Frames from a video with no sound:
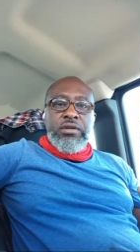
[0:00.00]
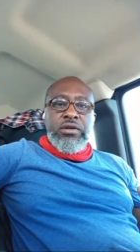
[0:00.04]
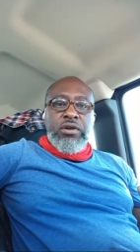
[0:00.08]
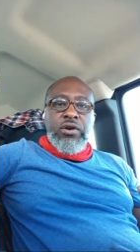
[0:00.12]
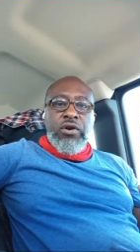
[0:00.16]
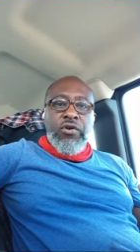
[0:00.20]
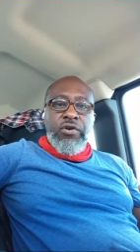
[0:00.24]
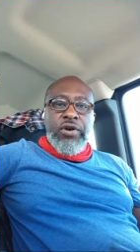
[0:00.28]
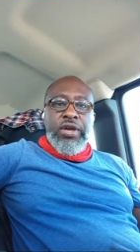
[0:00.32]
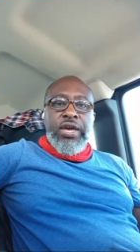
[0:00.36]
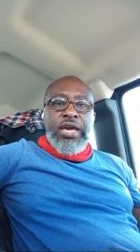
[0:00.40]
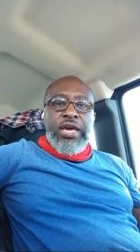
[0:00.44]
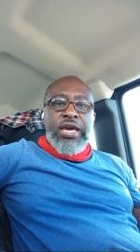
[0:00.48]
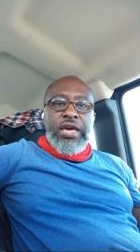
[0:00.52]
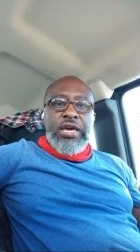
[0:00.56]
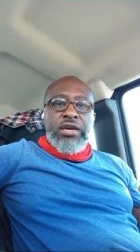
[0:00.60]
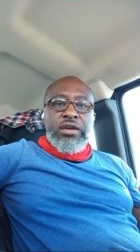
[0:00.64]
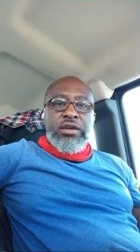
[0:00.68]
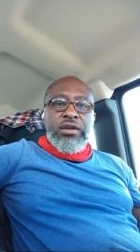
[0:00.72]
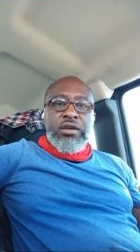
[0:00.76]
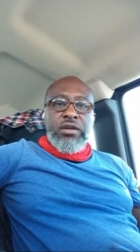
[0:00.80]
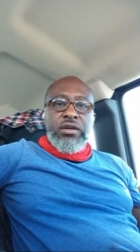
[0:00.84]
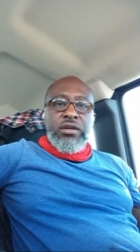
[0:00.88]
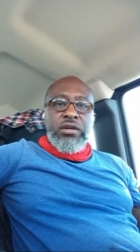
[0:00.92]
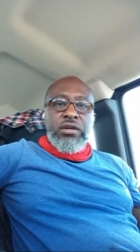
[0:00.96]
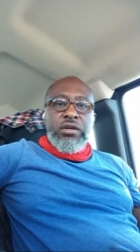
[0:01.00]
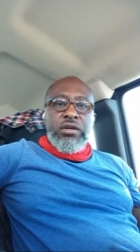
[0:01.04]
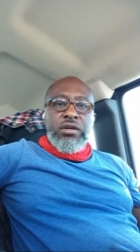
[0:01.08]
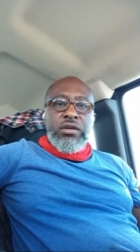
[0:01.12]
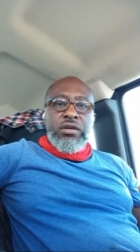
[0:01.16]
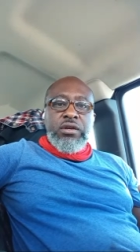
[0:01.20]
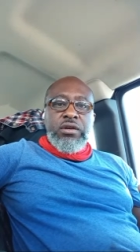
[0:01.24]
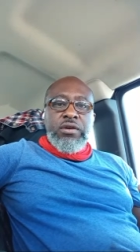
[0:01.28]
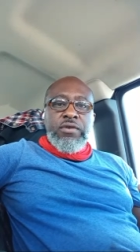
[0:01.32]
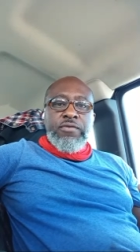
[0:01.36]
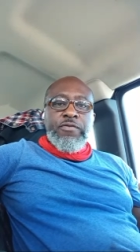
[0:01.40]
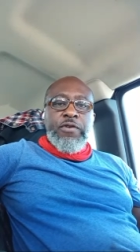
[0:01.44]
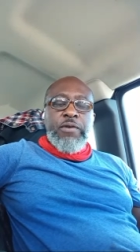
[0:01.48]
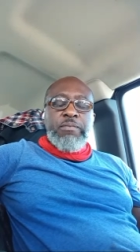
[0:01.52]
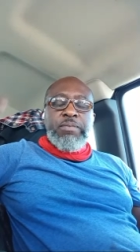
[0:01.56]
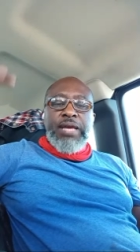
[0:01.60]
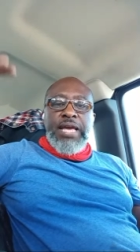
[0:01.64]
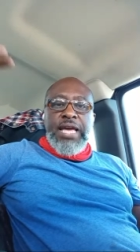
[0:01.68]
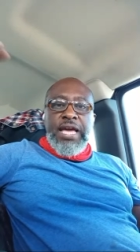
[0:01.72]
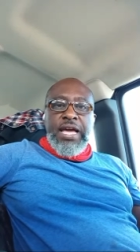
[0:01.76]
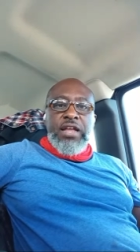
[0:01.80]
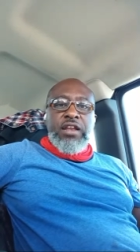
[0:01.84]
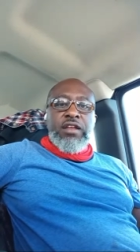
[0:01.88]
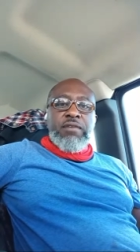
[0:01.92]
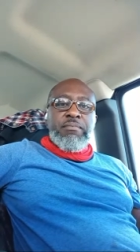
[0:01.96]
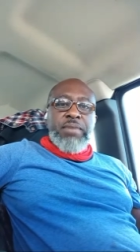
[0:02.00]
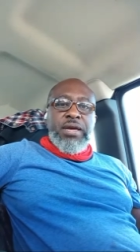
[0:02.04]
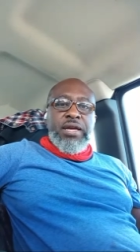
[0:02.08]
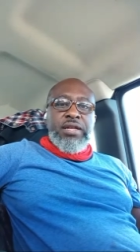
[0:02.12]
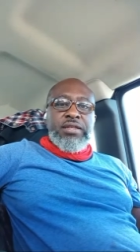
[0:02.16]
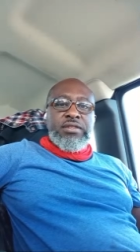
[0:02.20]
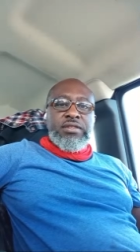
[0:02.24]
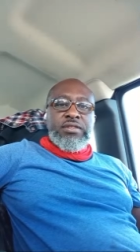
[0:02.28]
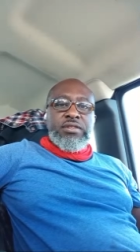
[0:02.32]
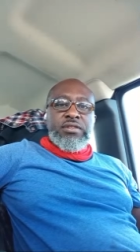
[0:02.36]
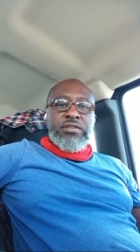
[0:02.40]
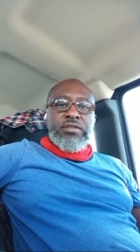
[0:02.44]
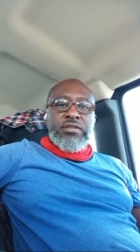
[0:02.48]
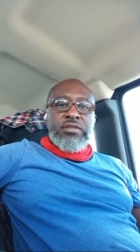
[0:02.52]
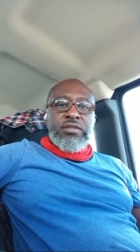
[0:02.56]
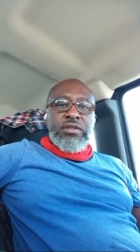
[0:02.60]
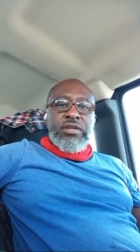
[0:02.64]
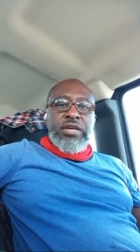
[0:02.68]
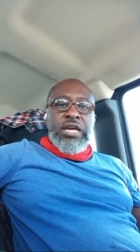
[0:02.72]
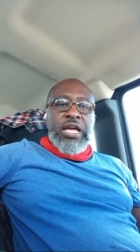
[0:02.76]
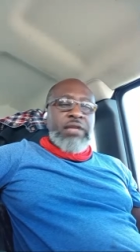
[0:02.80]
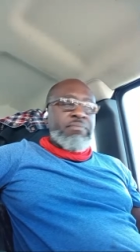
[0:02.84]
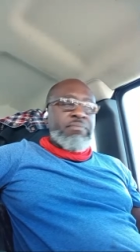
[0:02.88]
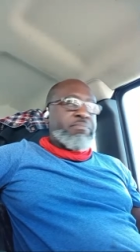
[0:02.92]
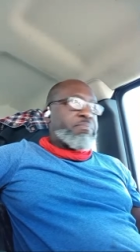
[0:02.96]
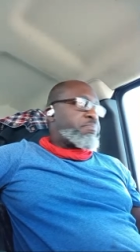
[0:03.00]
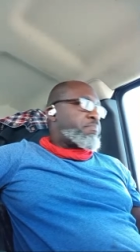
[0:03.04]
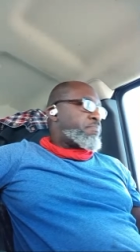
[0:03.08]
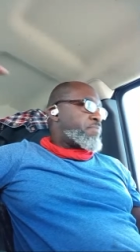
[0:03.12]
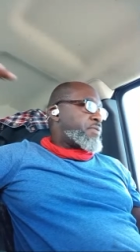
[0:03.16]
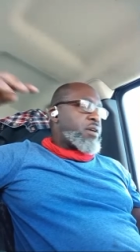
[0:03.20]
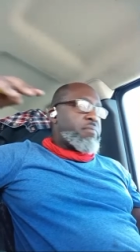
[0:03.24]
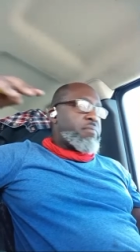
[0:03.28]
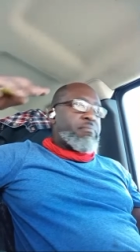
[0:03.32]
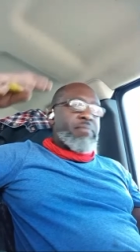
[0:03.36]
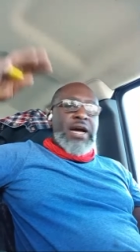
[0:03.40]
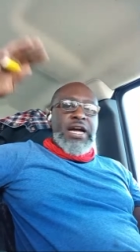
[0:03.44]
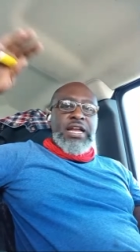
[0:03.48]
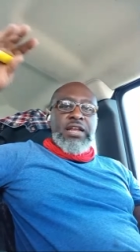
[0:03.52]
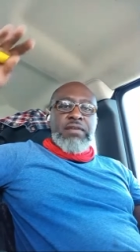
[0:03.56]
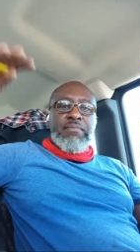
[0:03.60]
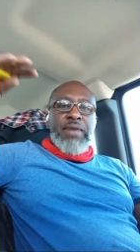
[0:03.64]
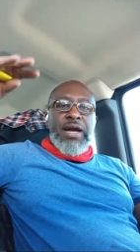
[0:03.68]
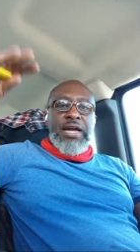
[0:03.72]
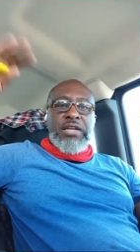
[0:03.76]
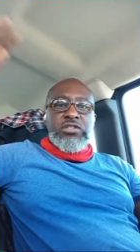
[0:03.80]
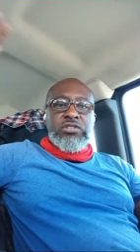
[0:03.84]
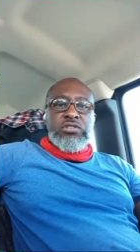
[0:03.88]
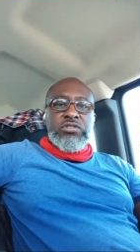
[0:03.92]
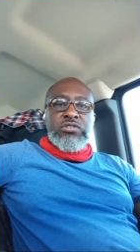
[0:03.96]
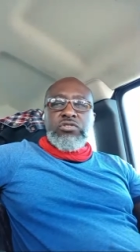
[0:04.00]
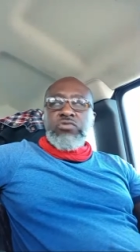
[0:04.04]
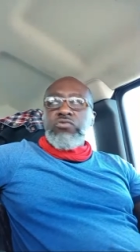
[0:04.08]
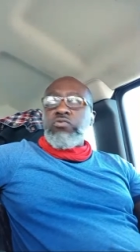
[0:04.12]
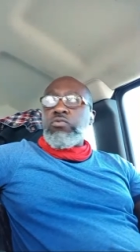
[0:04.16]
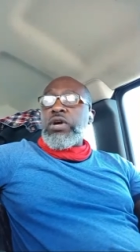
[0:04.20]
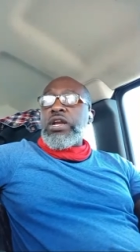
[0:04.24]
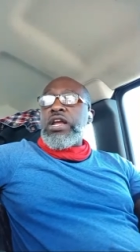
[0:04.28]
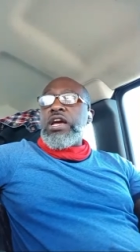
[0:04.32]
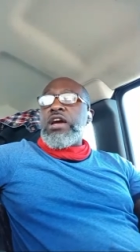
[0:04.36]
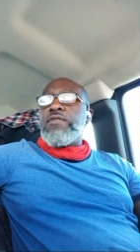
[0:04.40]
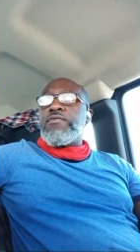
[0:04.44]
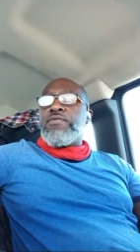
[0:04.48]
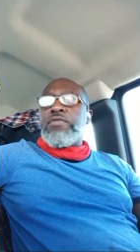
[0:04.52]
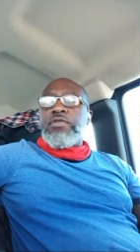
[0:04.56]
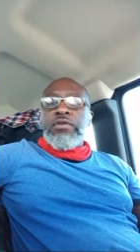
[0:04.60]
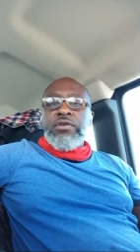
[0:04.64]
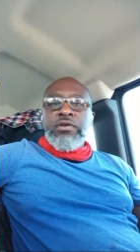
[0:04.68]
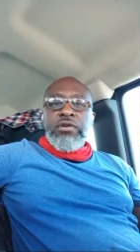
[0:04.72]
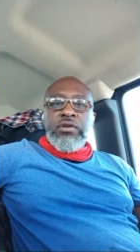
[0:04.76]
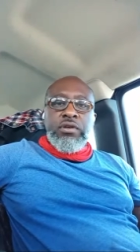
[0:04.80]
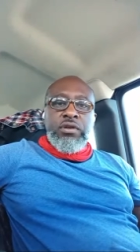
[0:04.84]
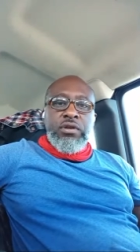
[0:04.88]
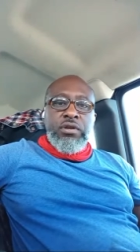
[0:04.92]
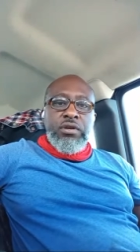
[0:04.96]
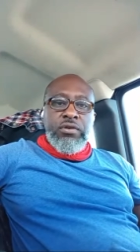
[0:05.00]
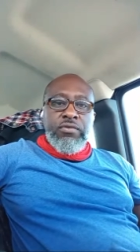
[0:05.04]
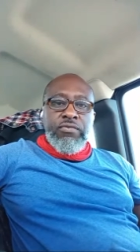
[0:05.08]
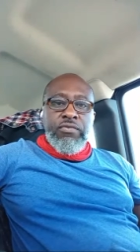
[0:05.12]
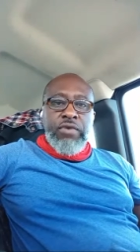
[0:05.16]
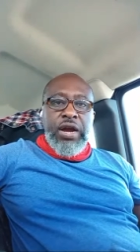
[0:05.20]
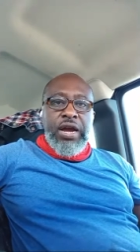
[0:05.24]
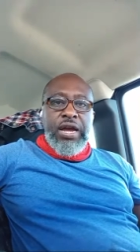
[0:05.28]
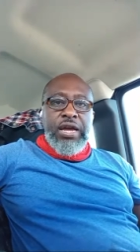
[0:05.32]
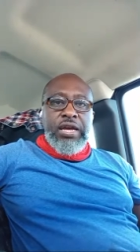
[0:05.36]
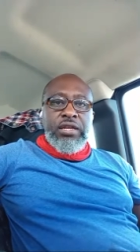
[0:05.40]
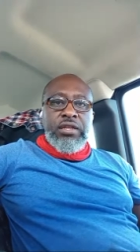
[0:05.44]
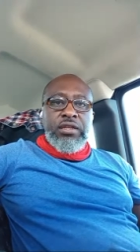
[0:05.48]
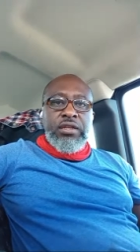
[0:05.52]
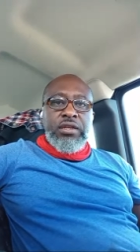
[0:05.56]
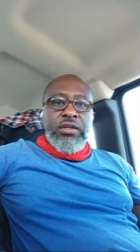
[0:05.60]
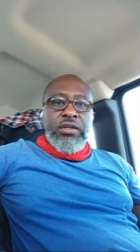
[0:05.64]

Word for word: Okay? From the elements and somebody might whatever, right?